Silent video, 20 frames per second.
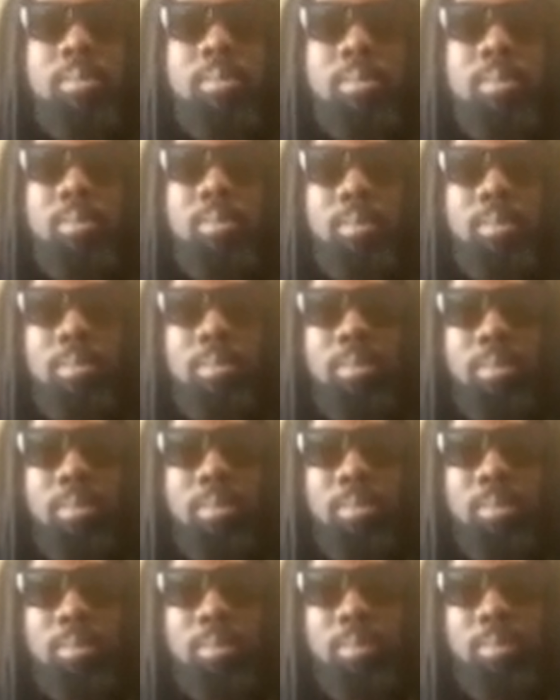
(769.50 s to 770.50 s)

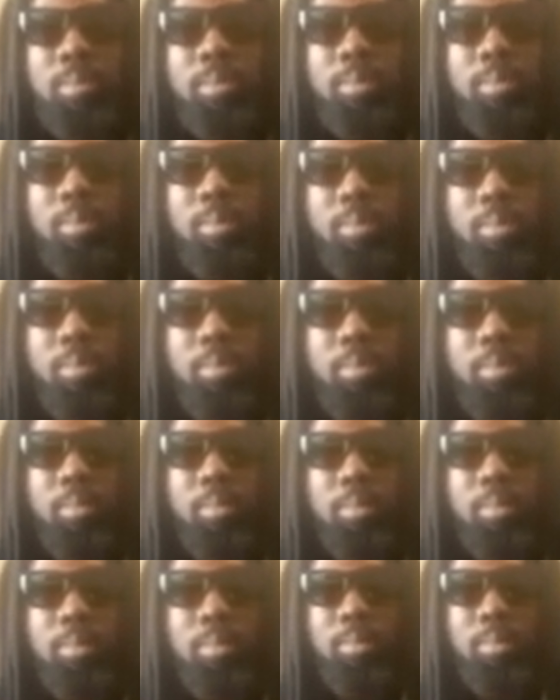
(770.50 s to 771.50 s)

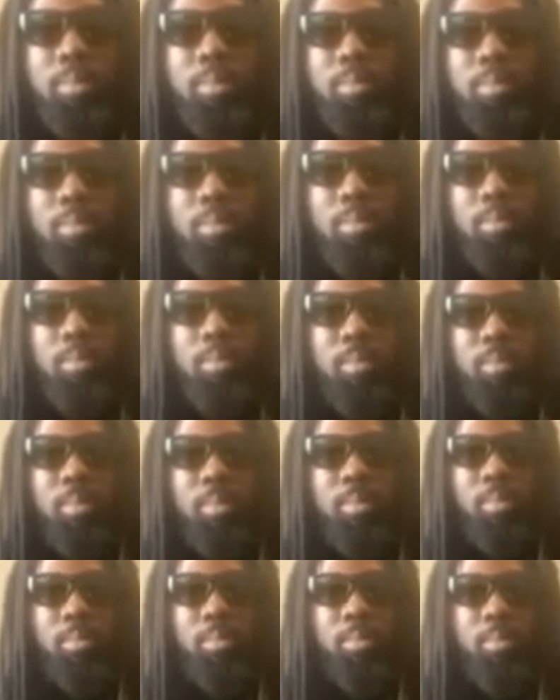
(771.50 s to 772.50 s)

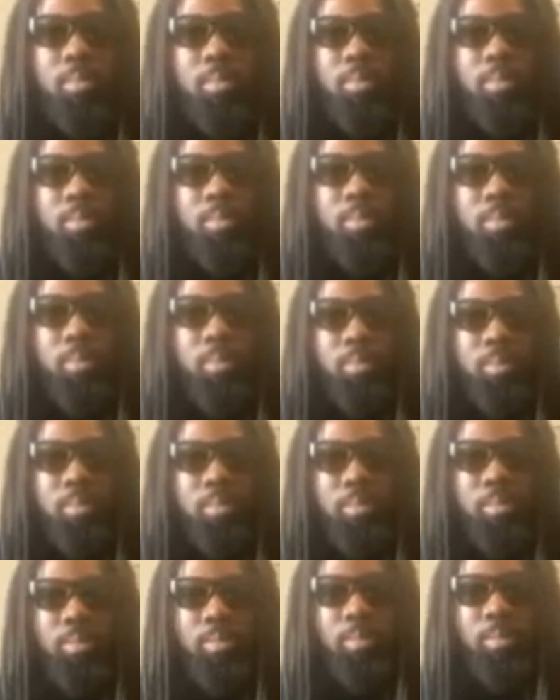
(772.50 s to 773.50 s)

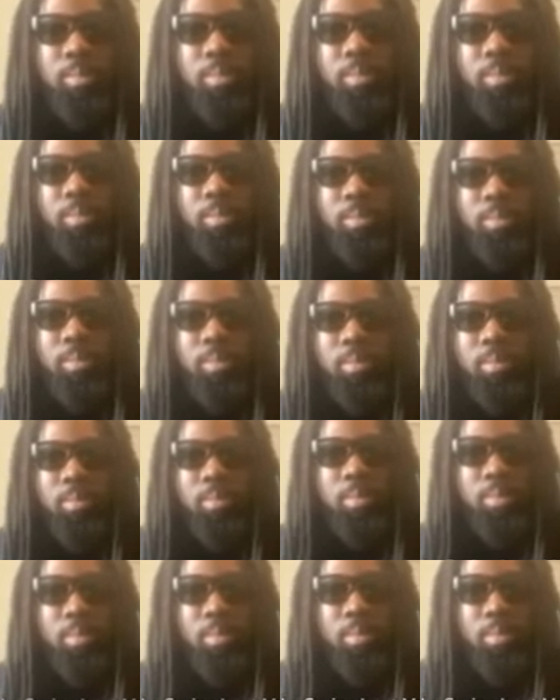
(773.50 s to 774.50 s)

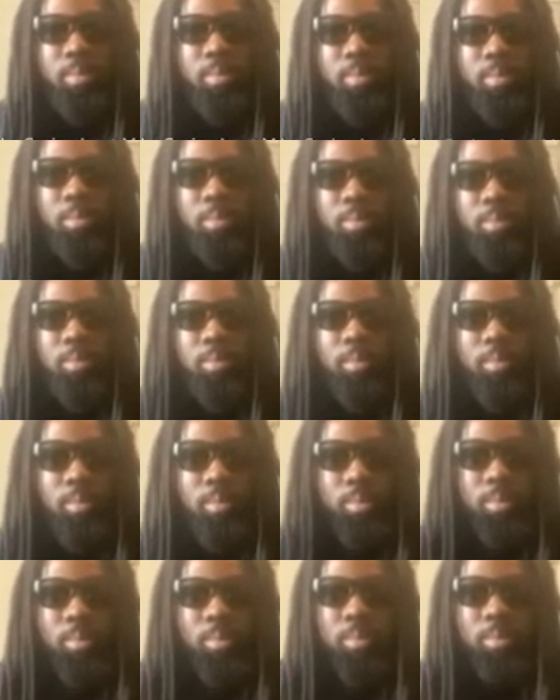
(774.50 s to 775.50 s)

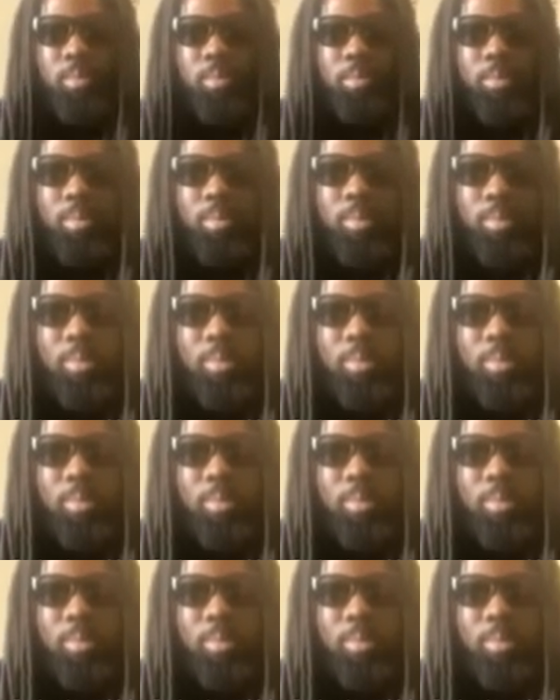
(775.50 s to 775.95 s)
The person shown says nothing.